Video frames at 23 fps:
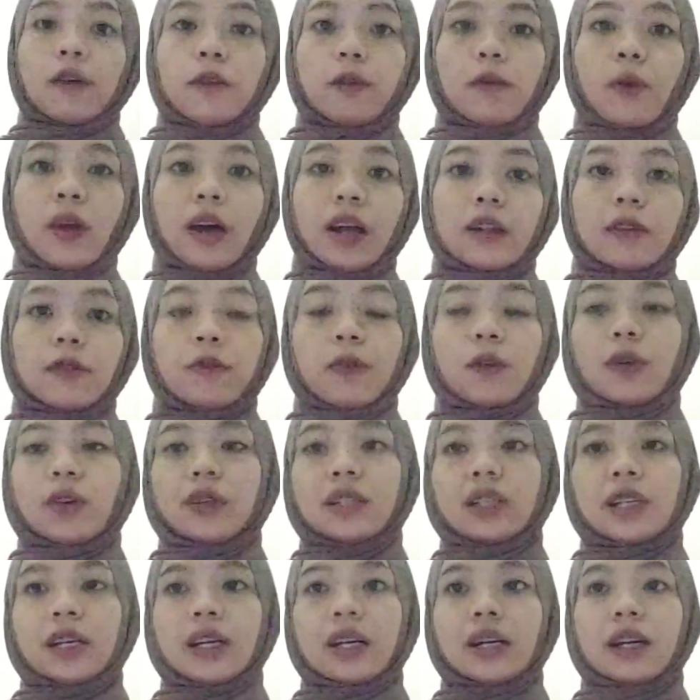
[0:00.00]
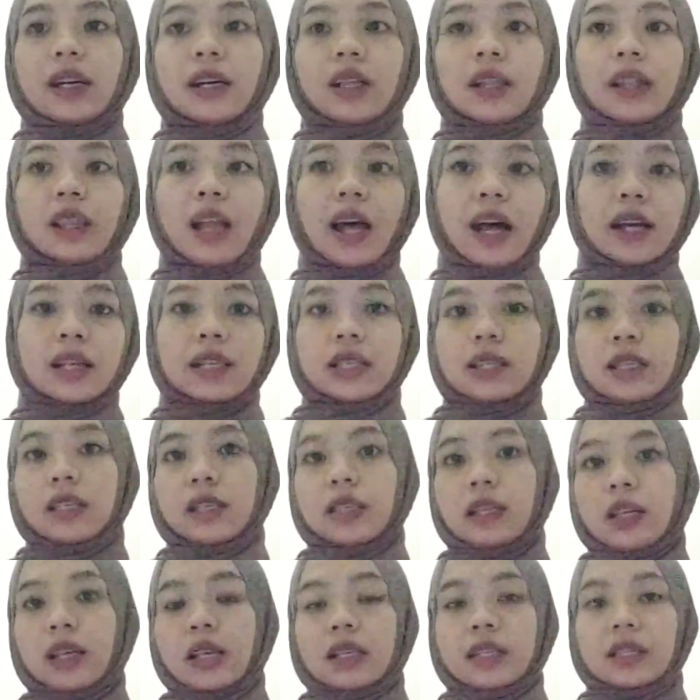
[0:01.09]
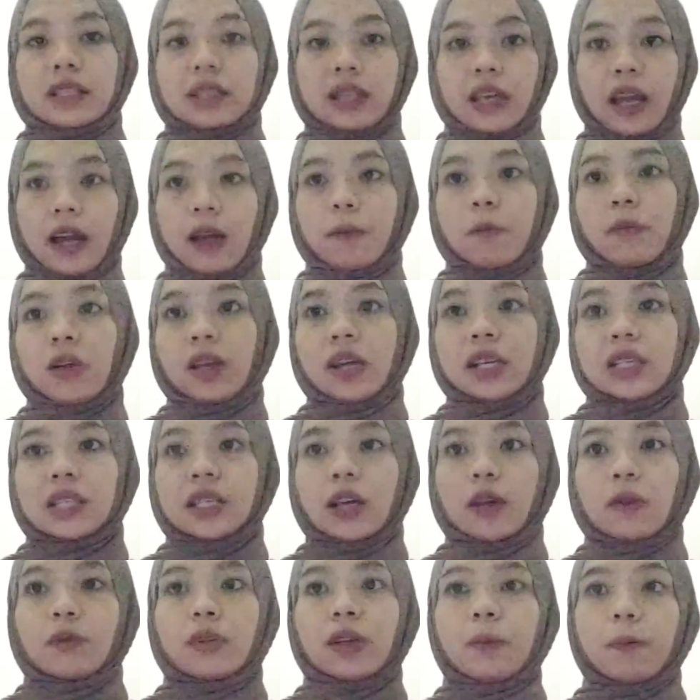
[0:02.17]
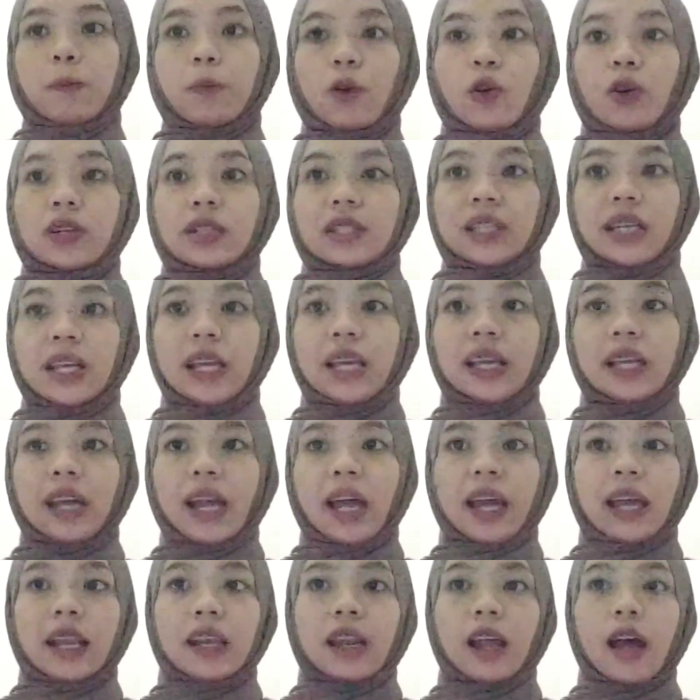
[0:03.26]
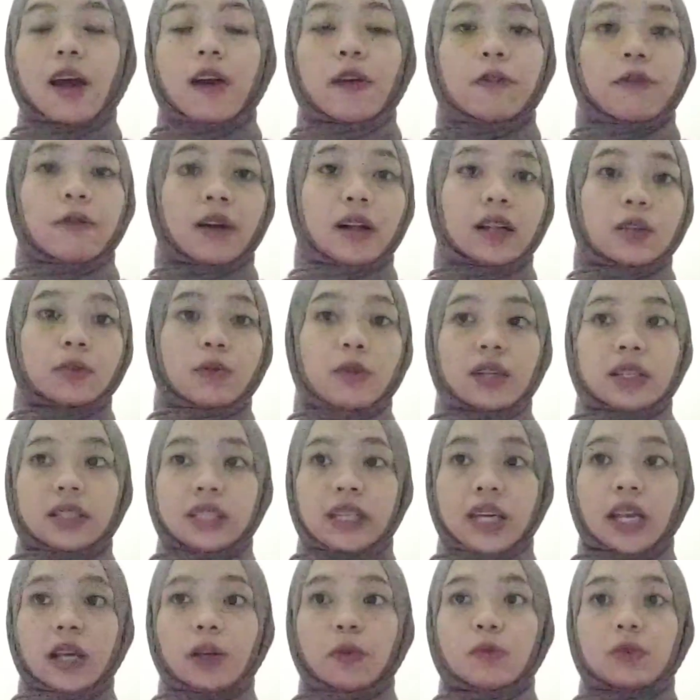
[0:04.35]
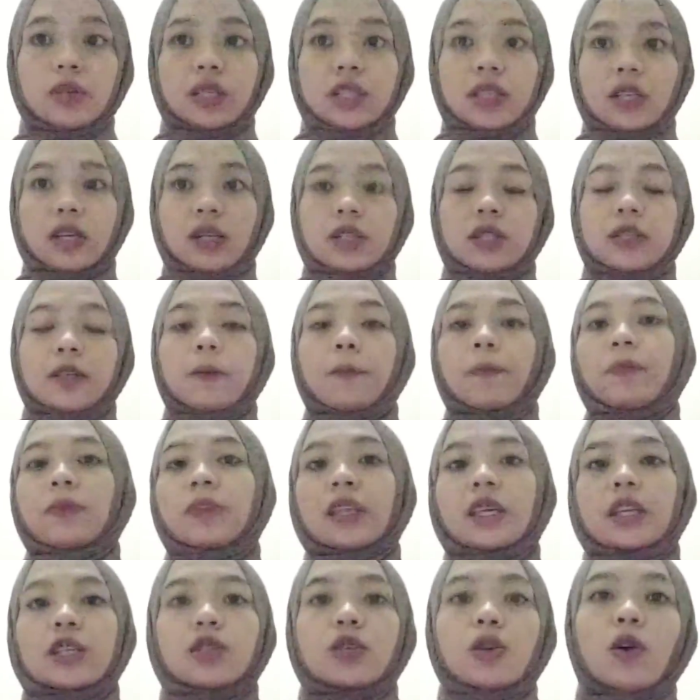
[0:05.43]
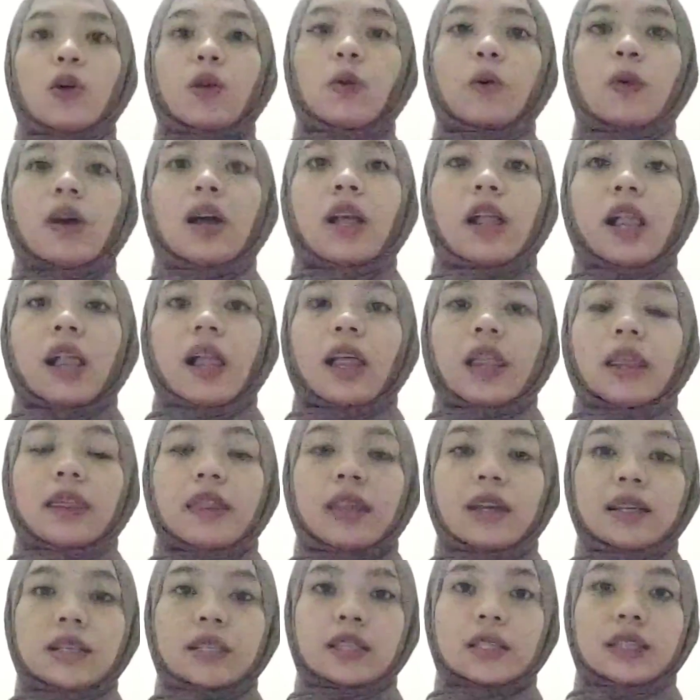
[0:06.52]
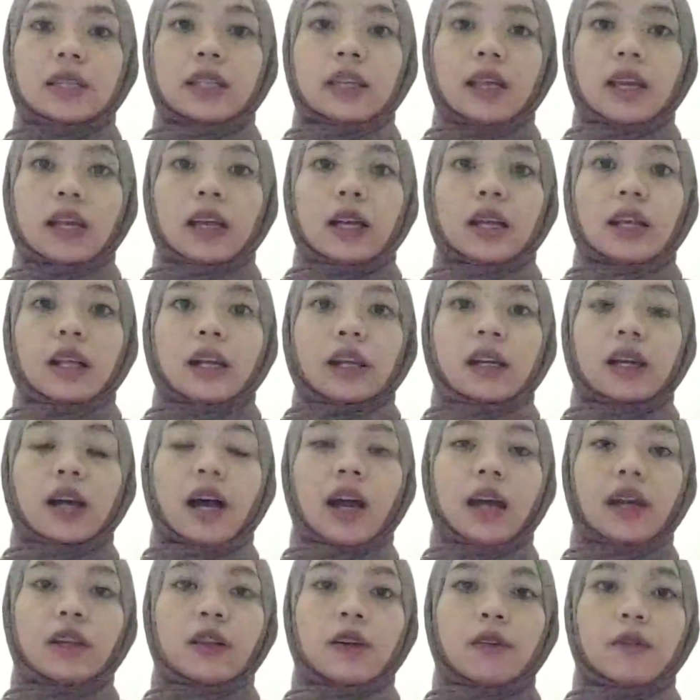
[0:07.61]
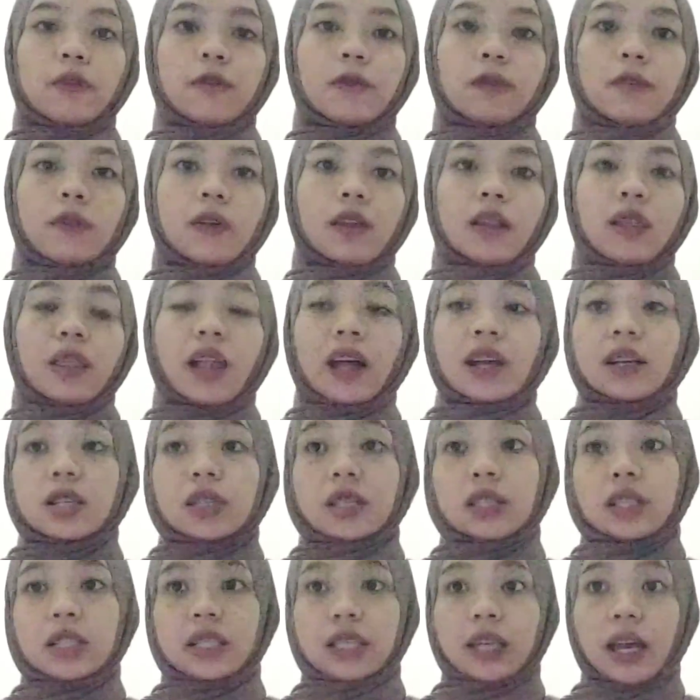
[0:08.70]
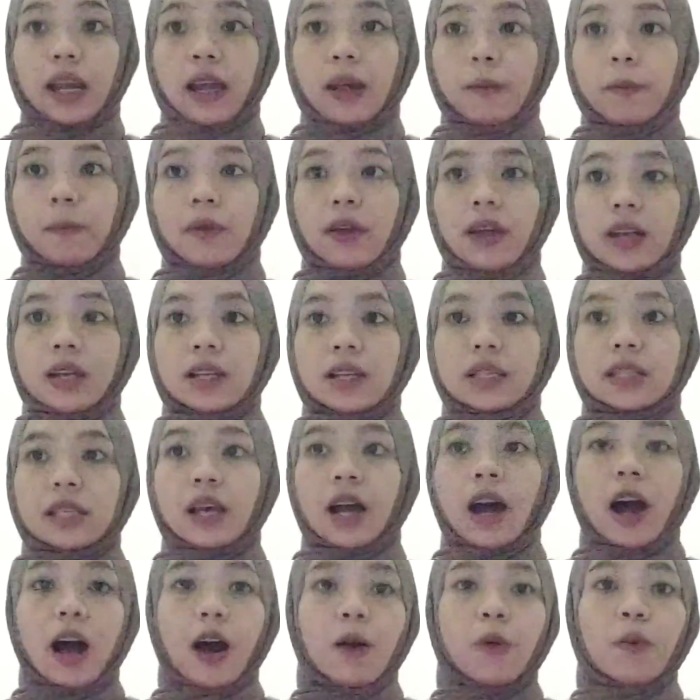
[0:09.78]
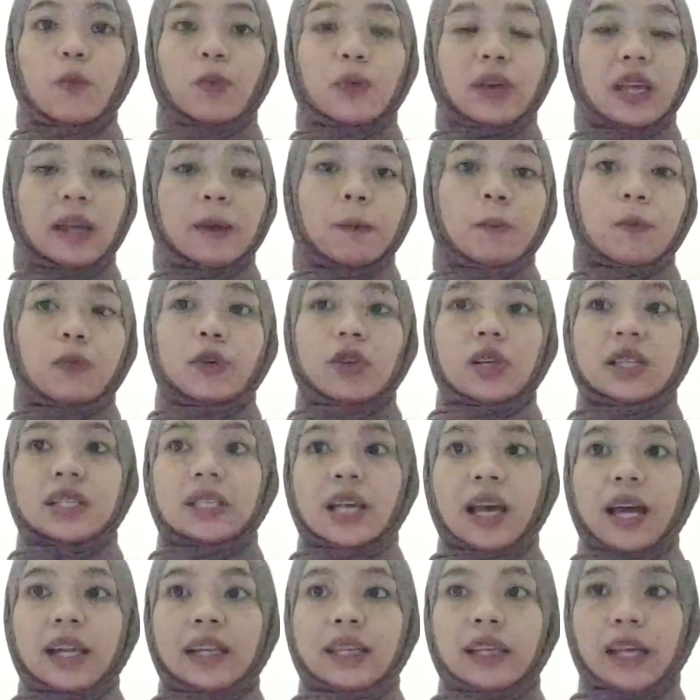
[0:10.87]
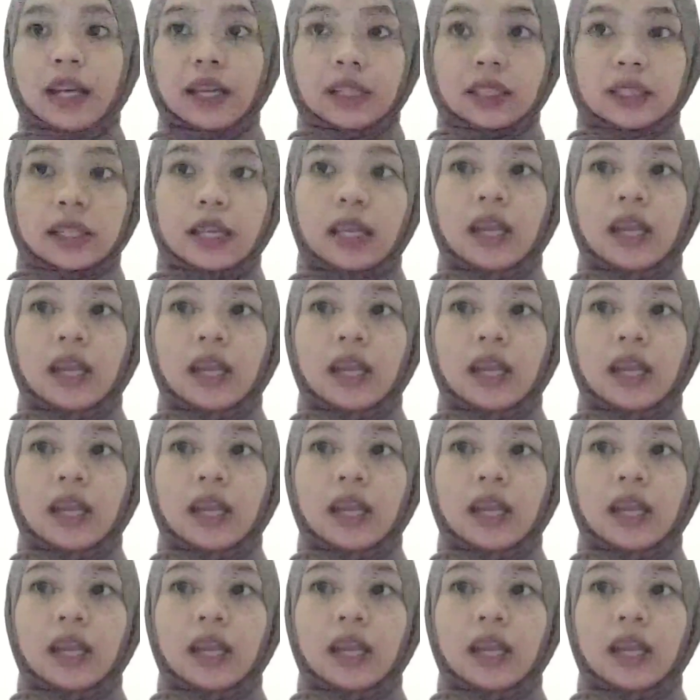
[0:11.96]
Well, for the last step is reporting and evaluating research. So this kind of last step is how we present it